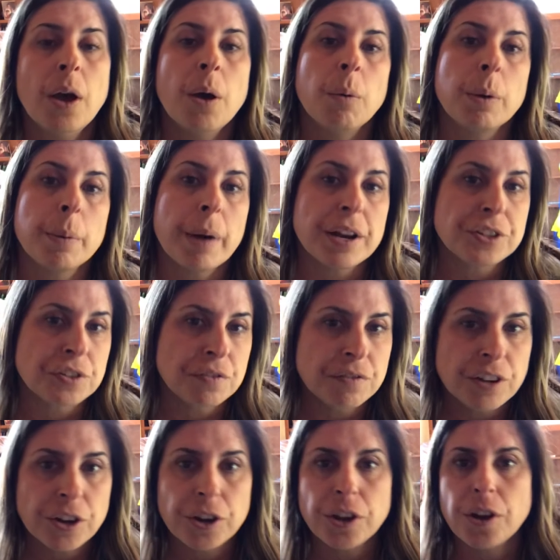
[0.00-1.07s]
We watch a
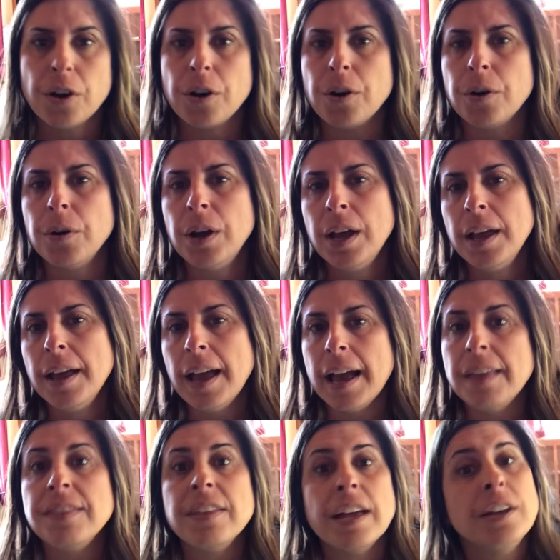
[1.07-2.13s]
video,
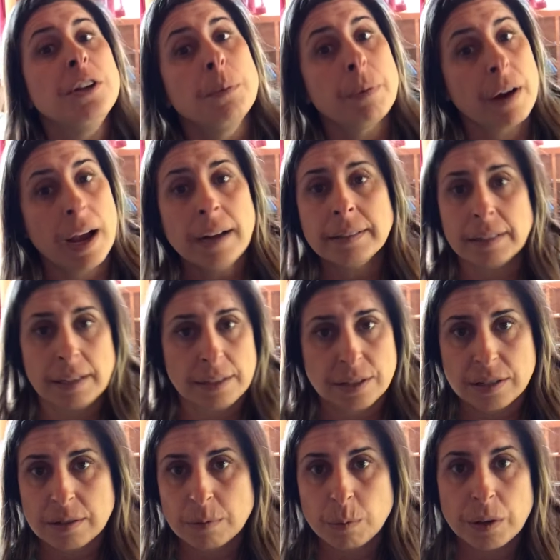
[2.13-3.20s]
and then you practice